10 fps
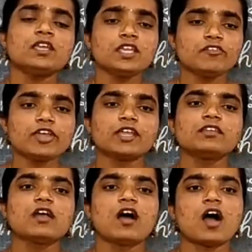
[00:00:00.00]

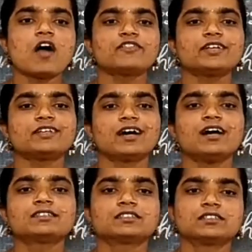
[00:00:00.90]
Even after
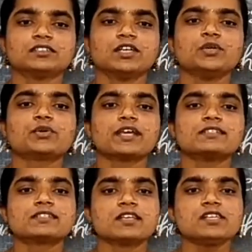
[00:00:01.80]
dark, you can
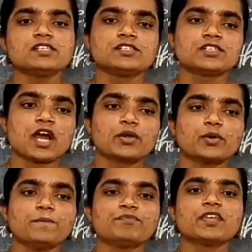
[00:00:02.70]
see
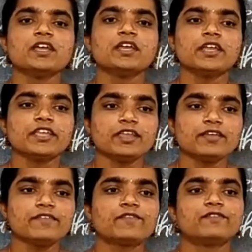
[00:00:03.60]
shadow
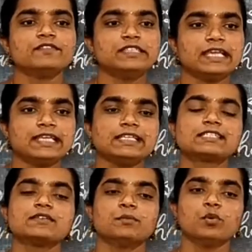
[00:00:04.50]
if there
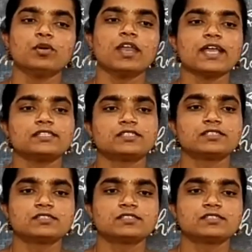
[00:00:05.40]
is moonlight.